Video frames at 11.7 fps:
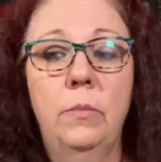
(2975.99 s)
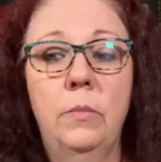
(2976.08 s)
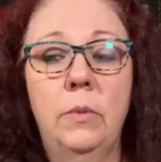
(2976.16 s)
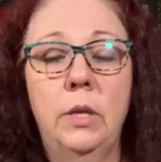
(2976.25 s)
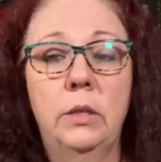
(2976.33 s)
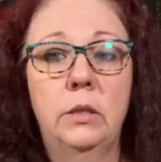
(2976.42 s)

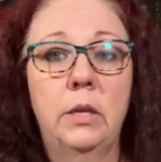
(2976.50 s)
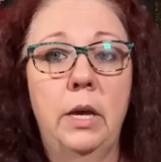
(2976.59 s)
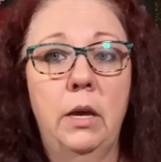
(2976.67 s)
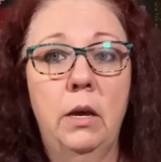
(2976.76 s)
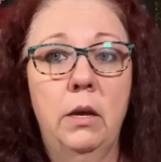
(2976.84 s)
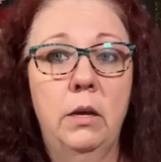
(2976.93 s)
that's
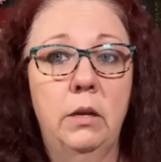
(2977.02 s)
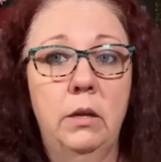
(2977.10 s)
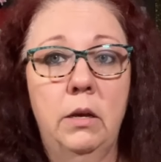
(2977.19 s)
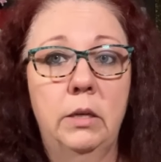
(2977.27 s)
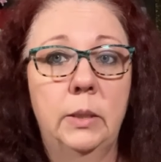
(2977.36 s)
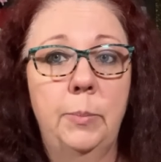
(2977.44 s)
like a,
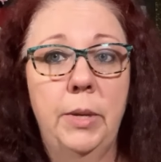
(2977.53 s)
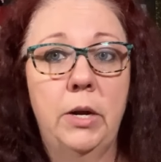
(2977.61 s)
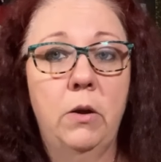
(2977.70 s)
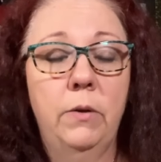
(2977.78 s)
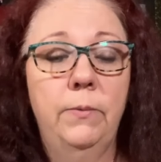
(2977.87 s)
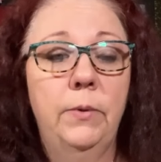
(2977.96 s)
a
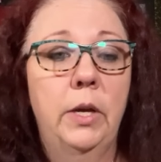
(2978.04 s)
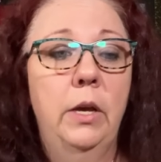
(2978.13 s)
spinoff,